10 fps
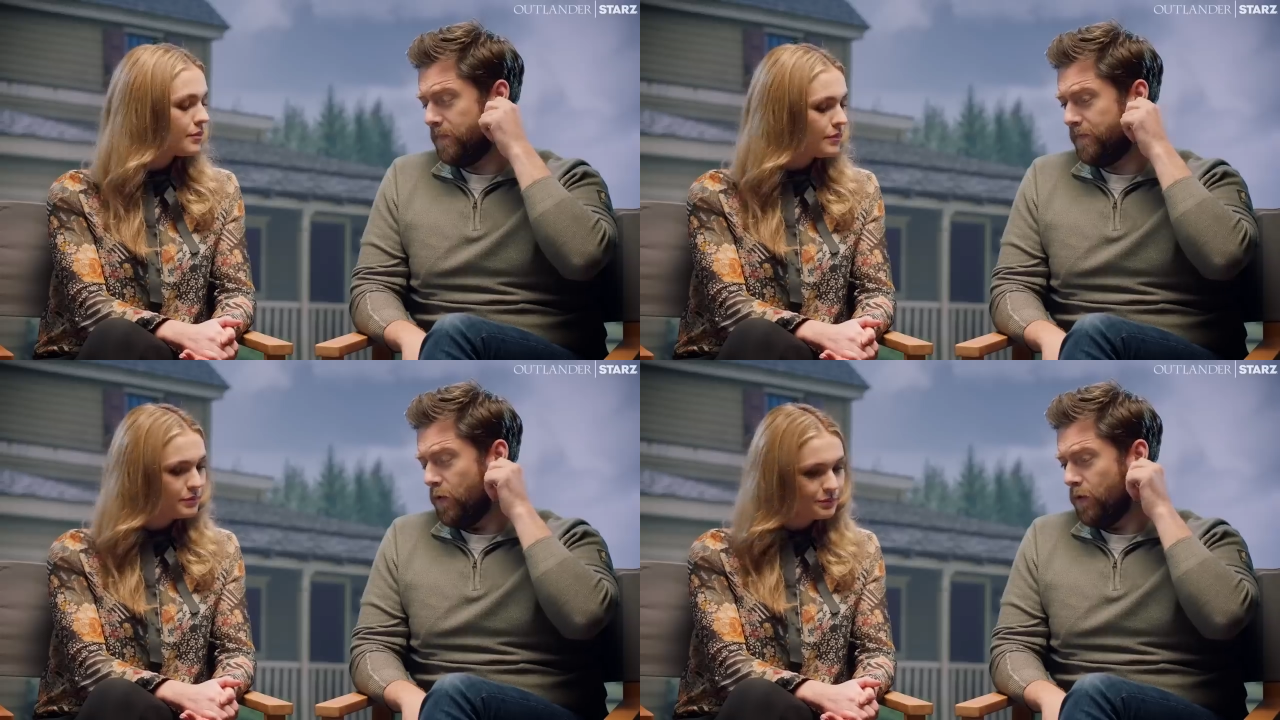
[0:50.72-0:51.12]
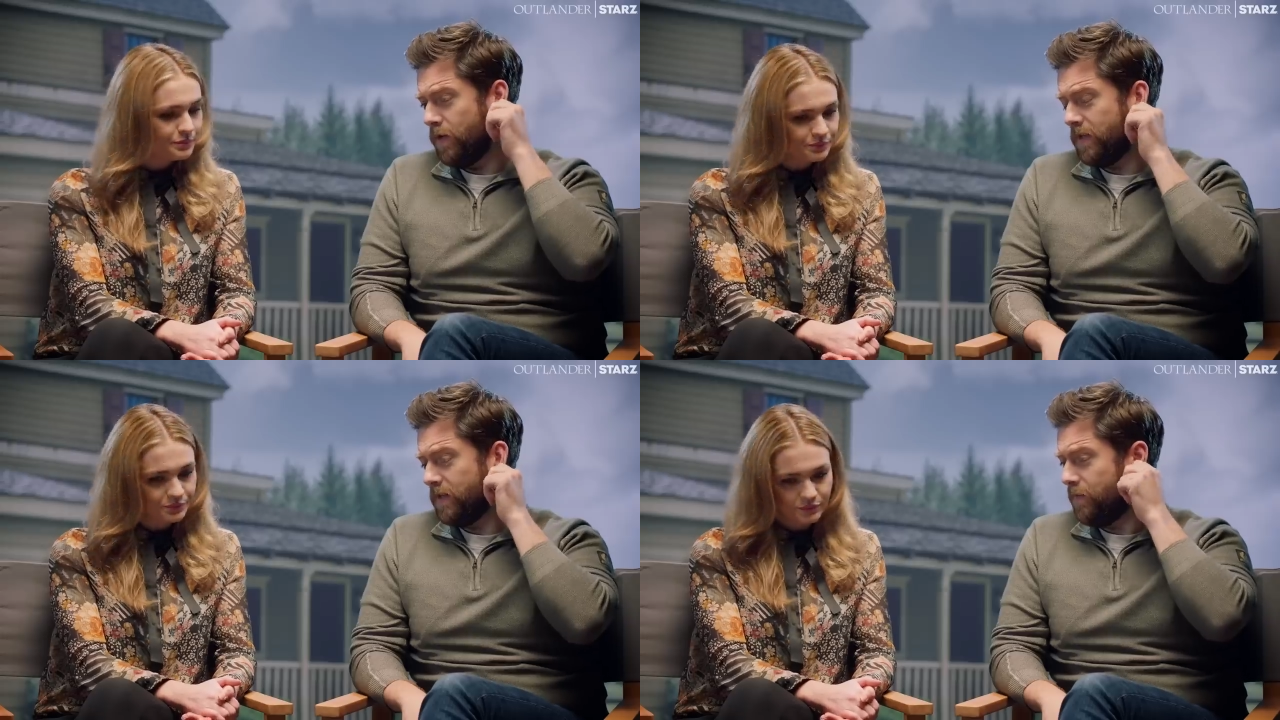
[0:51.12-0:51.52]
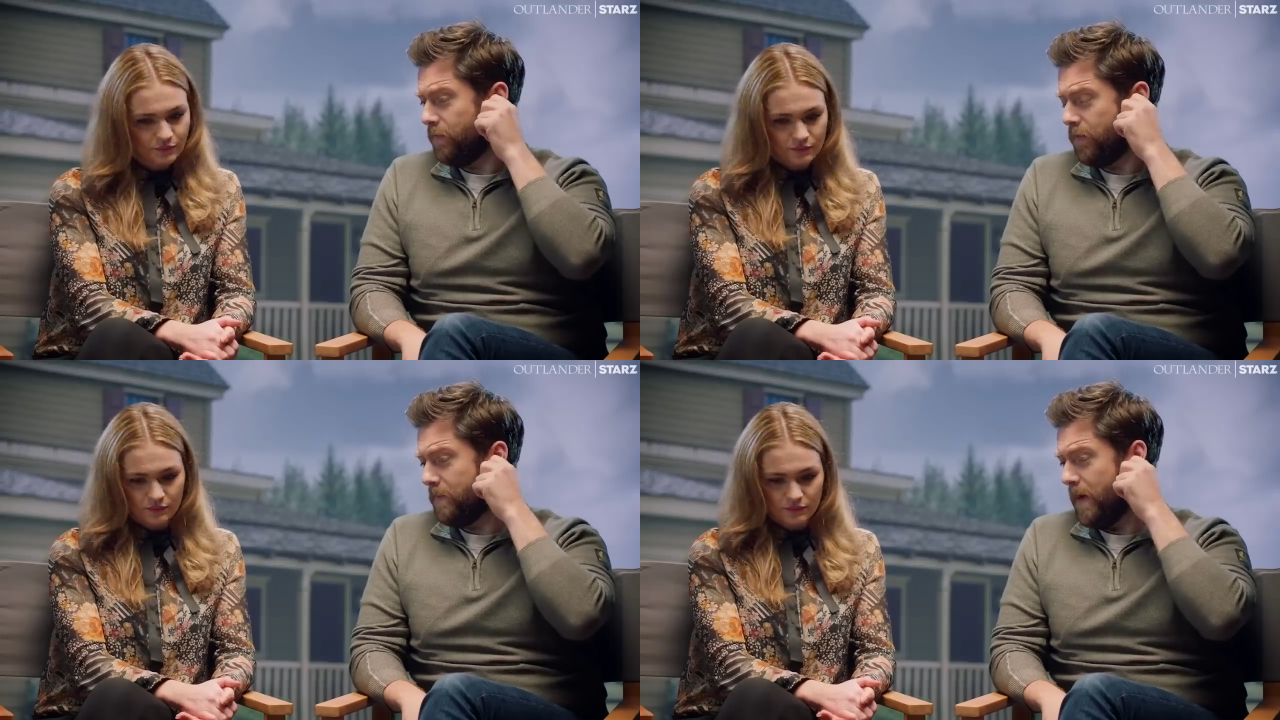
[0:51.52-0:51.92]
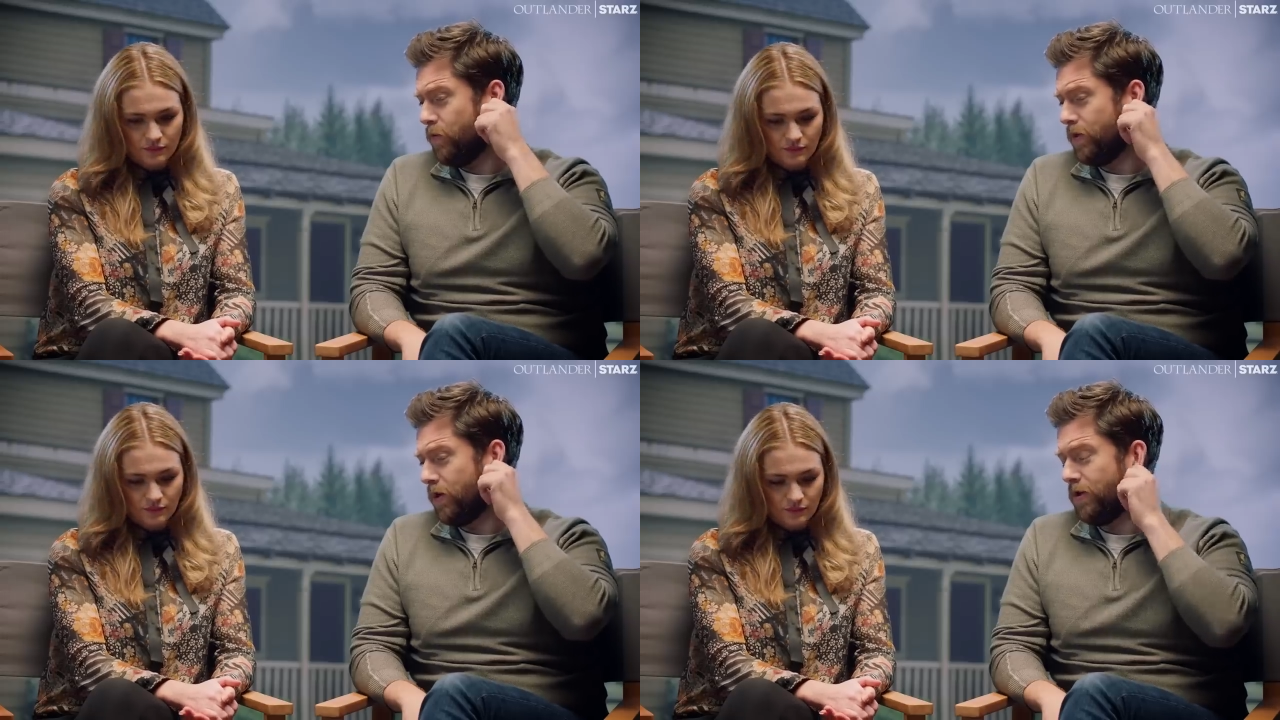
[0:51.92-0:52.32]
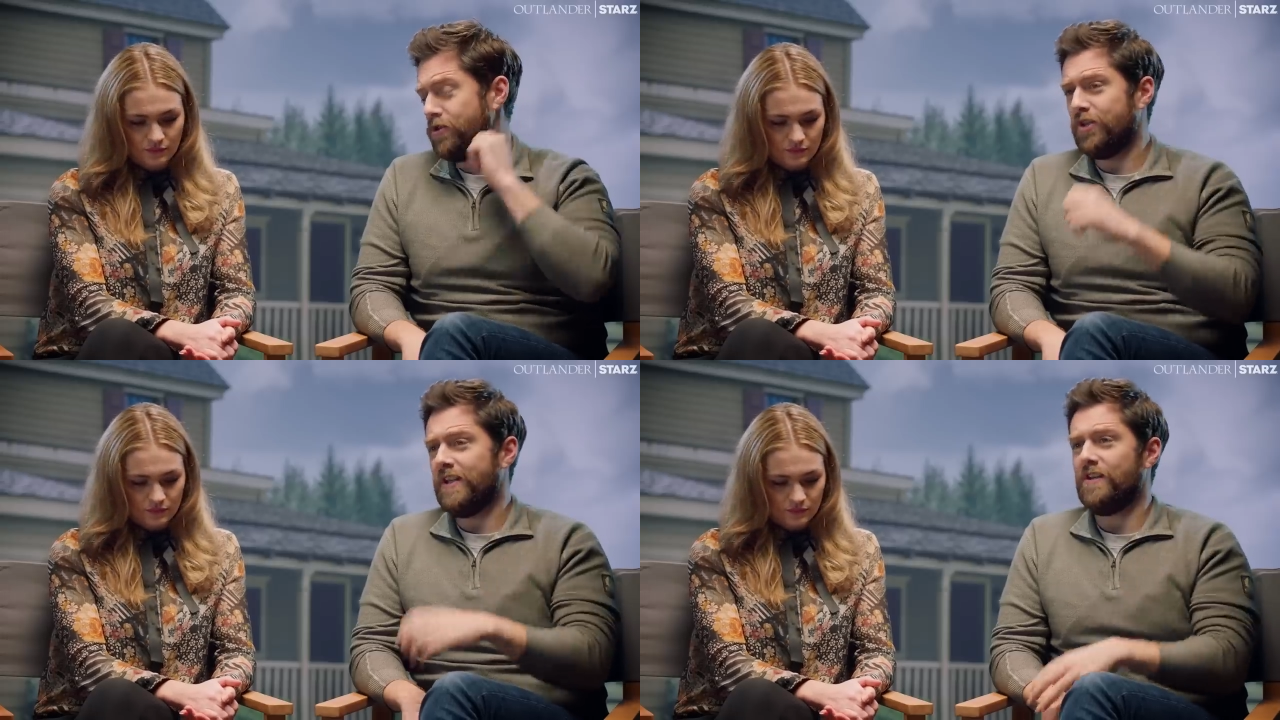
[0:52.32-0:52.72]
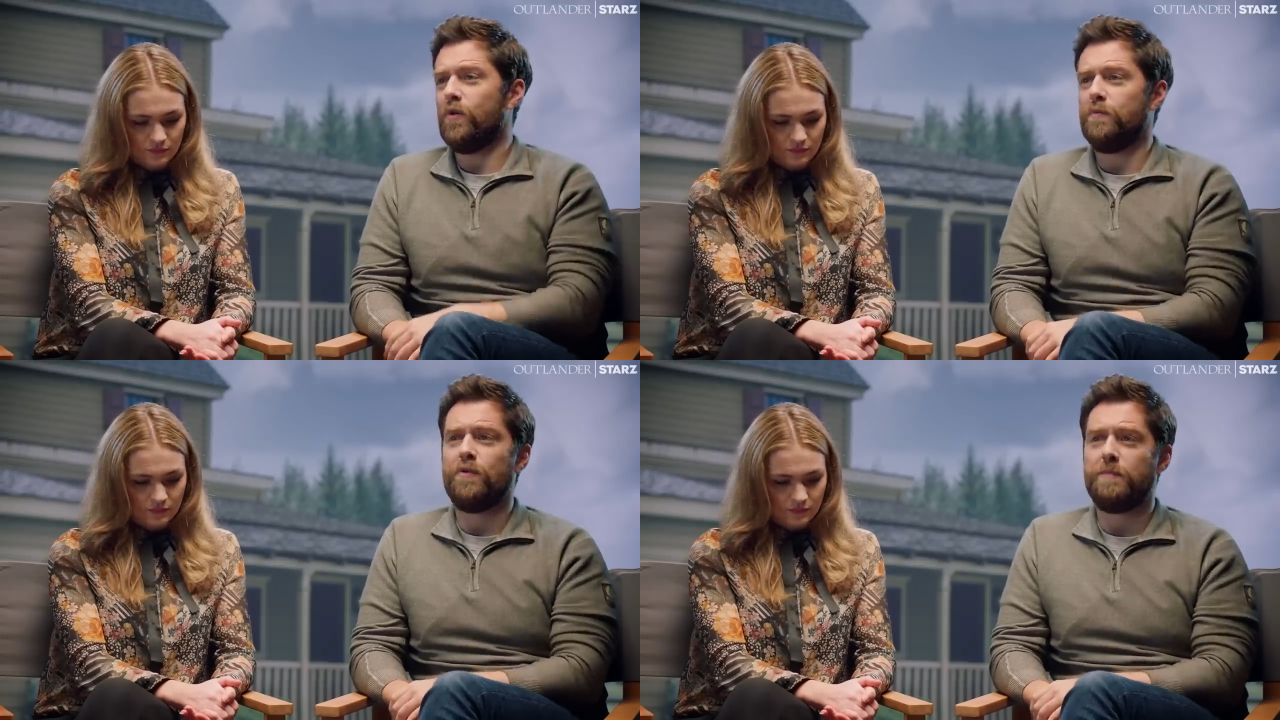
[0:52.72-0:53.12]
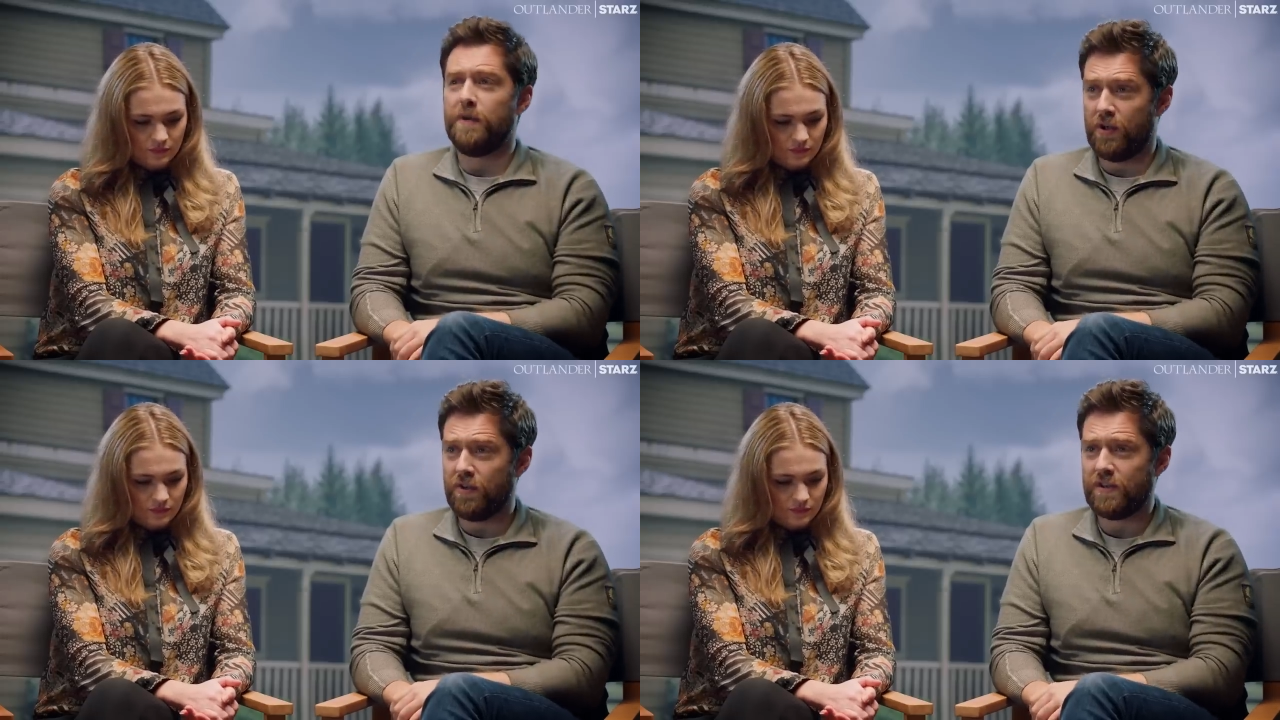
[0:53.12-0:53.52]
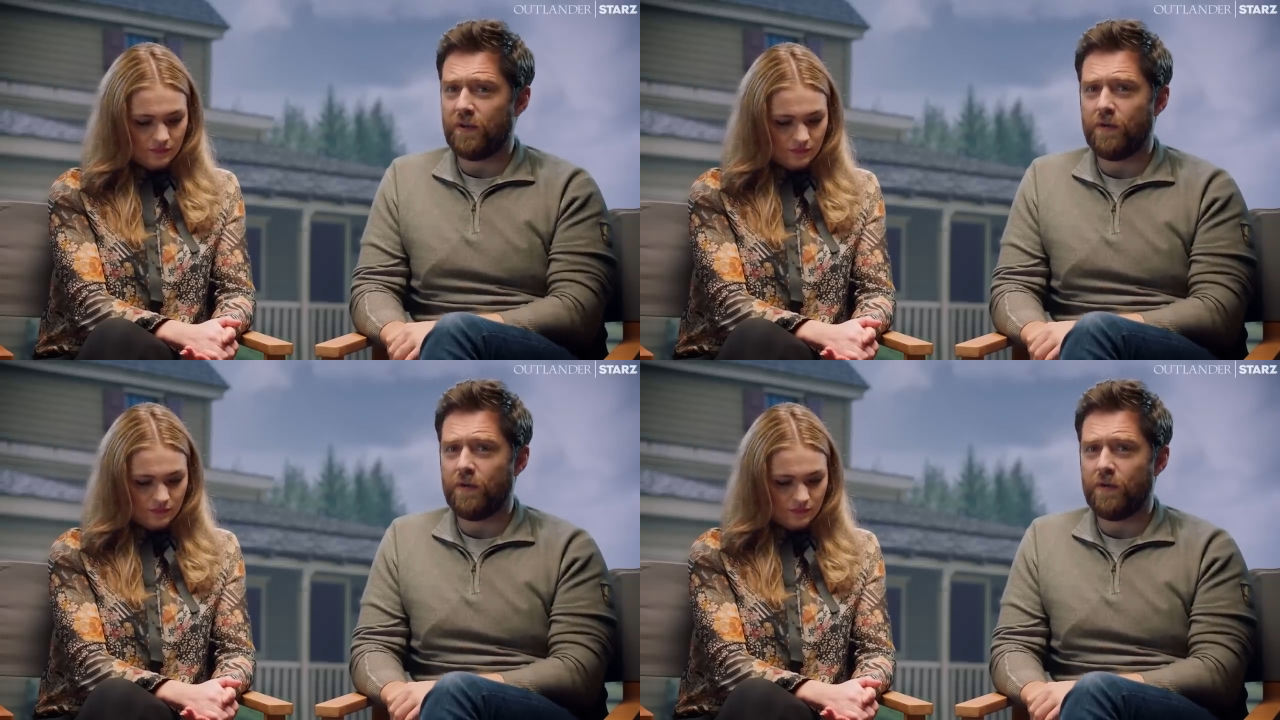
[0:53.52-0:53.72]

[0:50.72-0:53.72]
Speaker 1: I've fallen in love with my own country a lot more because of